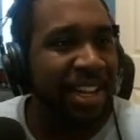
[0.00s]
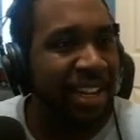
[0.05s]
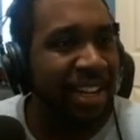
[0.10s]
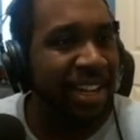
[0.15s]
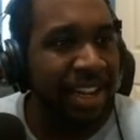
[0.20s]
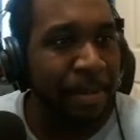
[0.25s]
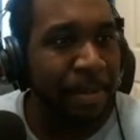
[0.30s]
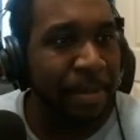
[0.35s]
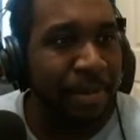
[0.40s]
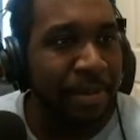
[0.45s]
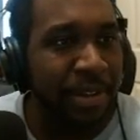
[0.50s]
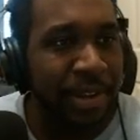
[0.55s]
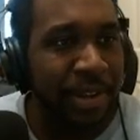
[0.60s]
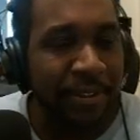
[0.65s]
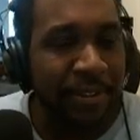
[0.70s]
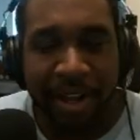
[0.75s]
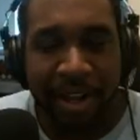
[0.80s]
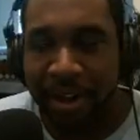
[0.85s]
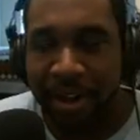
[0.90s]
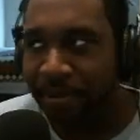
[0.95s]
couple
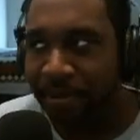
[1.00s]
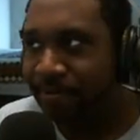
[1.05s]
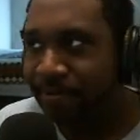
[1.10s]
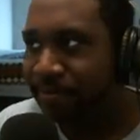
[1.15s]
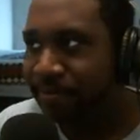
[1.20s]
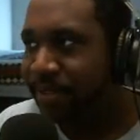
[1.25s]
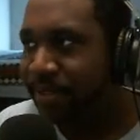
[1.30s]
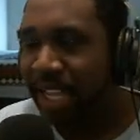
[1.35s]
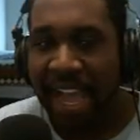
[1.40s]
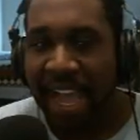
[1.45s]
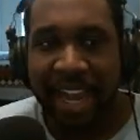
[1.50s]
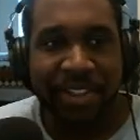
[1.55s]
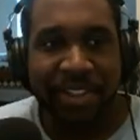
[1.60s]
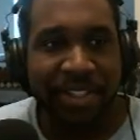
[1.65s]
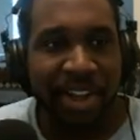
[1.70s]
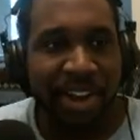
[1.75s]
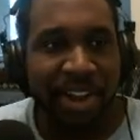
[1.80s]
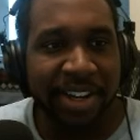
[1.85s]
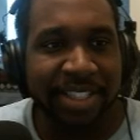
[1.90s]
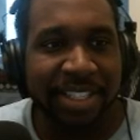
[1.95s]
of
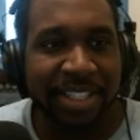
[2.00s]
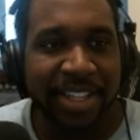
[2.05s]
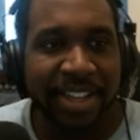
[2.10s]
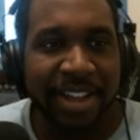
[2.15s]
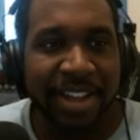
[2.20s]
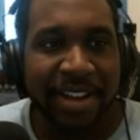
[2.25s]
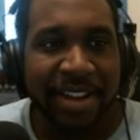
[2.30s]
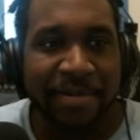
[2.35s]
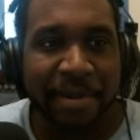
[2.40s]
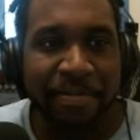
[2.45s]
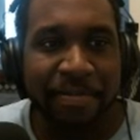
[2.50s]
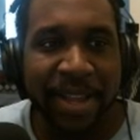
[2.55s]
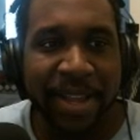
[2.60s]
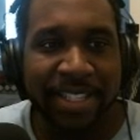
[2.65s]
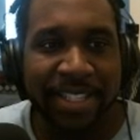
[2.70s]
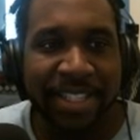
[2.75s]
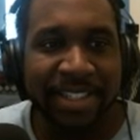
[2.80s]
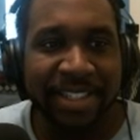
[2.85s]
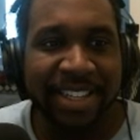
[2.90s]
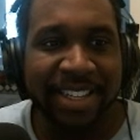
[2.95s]
hackathons, but
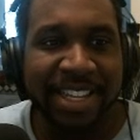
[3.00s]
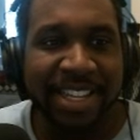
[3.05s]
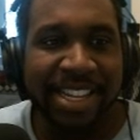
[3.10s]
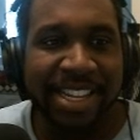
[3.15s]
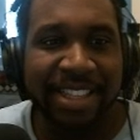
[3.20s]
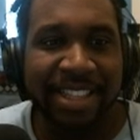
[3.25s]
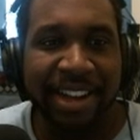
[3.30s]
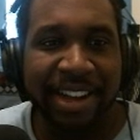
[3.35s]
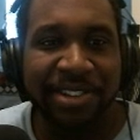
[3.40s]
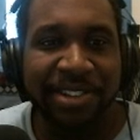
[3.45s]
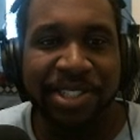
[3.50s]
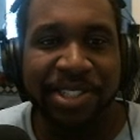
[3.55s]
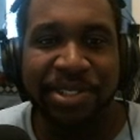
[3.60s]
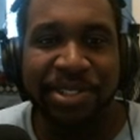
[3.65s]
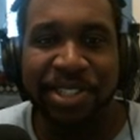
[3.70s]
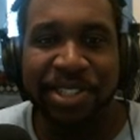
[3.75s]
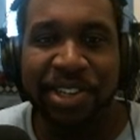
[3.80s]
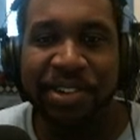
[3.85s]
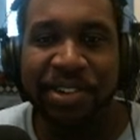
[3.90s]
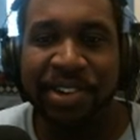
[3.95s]
basically it allows you
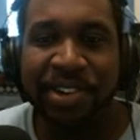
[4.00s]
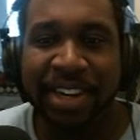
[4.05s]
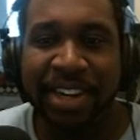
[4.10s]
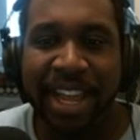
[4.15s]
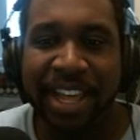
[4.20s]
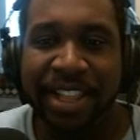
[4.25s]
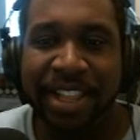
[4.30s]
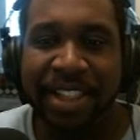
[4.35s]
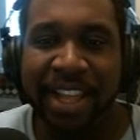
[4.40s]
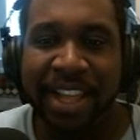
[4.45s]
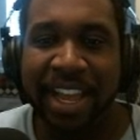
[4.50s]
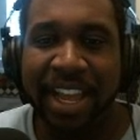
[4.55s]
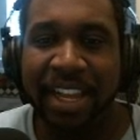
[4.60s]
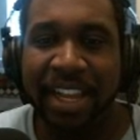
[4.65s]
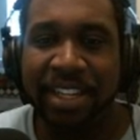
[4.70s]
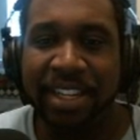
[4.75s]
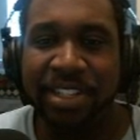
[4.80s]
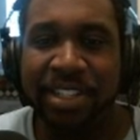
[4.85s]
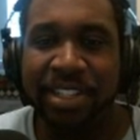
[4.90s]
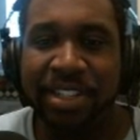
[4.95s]
to create
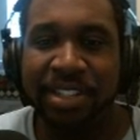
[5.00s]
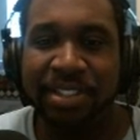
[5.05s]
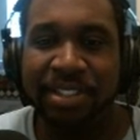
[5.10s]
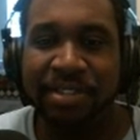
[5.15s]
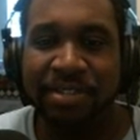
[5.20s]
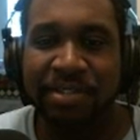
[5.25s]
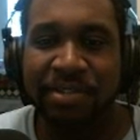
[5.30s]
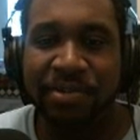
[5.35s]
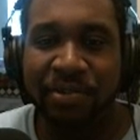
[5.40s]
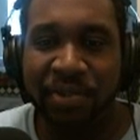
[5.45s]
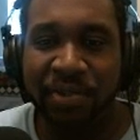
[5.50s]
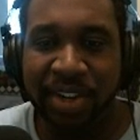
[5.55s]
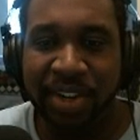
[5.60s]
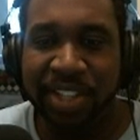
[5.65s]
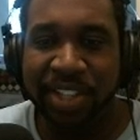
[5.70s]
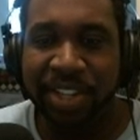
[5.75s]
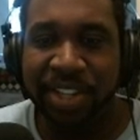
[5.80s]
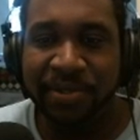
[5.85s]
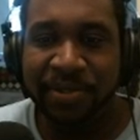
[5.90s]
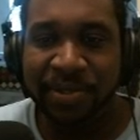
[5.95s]
like
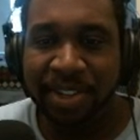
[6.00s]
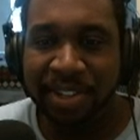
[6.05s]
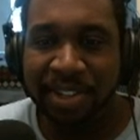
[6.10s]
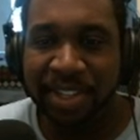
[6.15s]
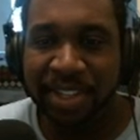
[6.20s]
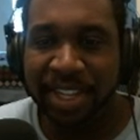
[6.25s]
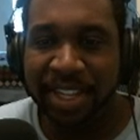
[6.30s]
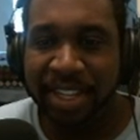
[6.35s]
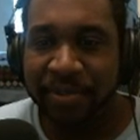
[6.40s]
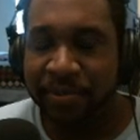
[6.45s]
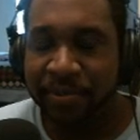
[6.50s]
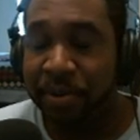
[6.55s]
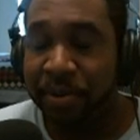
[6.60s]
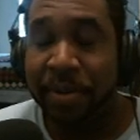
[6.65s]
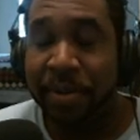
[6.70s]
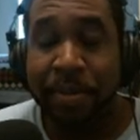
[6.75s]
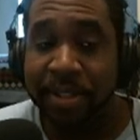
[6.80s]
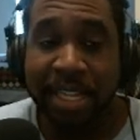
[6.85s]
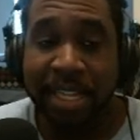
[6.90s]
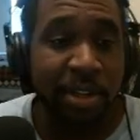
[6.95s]
really, for
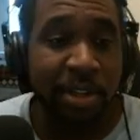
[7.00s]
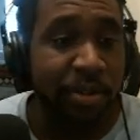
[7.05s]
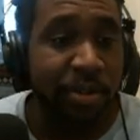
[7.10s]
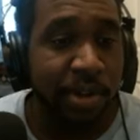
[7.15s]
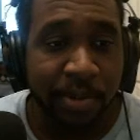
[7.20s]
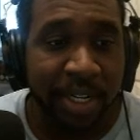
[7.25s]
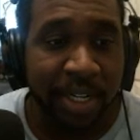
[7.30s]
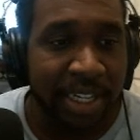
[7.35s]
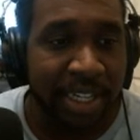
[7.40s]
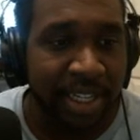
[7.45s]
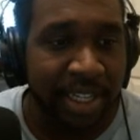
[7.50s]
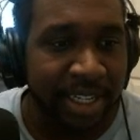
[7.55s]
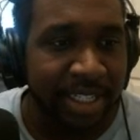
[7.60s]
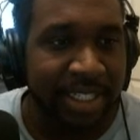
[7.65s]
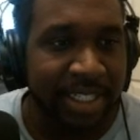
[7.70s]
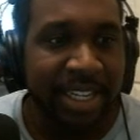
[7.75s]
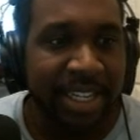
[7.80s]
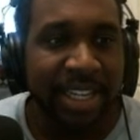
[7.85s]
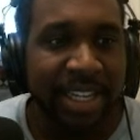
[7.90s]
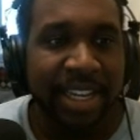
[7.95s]
people that don't know what it
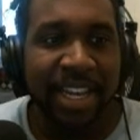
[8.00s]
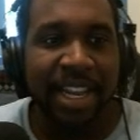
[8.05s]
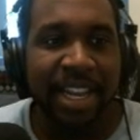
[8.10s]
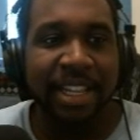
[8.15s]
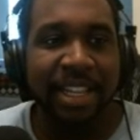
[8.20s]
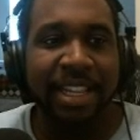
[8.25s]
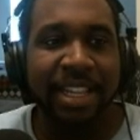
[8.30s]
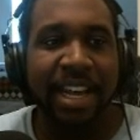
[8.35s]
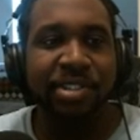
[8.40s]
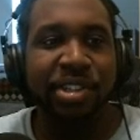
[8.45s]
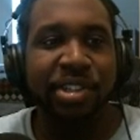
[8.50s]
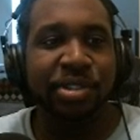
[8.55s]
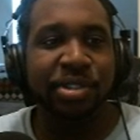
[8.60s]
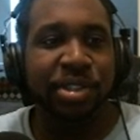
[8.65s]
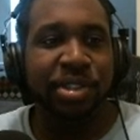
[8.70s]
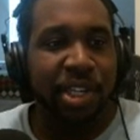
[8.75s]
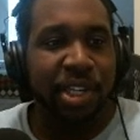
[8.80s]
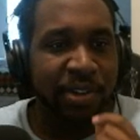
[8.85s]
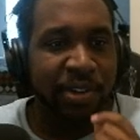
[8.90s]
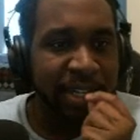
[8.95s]
is, it allows you
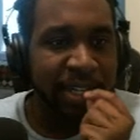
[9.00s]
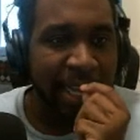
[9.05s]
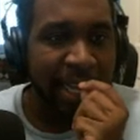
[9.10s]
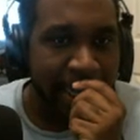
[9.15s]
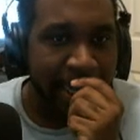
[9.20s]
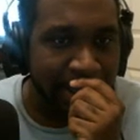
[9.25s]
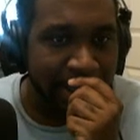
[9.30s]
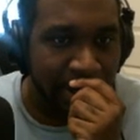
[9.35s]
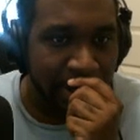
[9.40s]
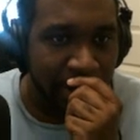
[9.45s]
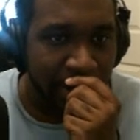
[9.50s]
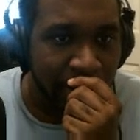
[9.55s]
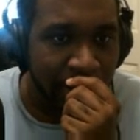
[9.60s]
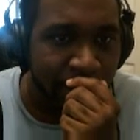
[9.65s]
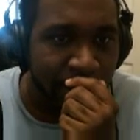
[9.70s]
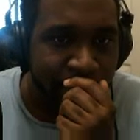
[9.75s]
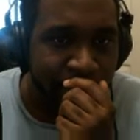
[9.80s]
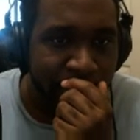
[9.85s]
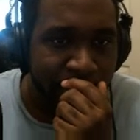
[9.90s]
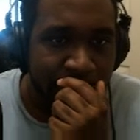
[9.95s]
to create a
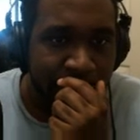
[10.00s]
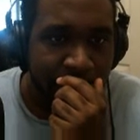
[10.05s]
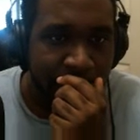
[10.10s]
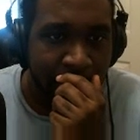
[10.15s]
whole bunch